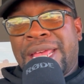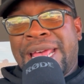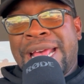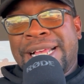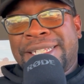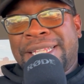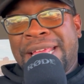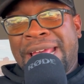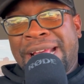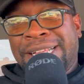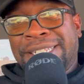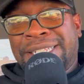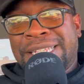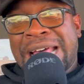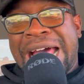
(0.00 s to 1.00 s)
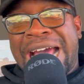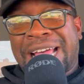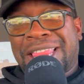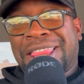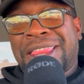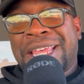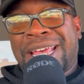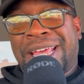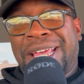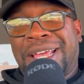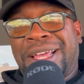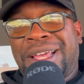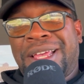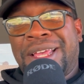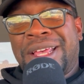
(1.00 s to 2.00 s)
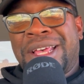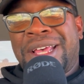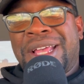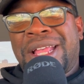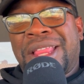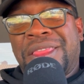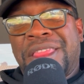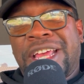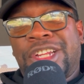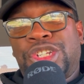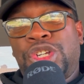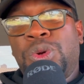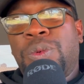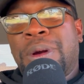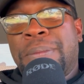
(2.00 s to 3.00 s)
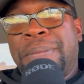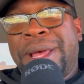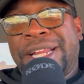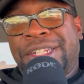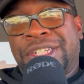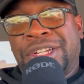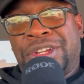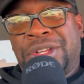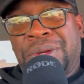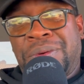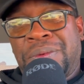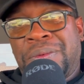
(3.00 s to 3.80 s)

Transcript: is the exact thing that you were meant to do.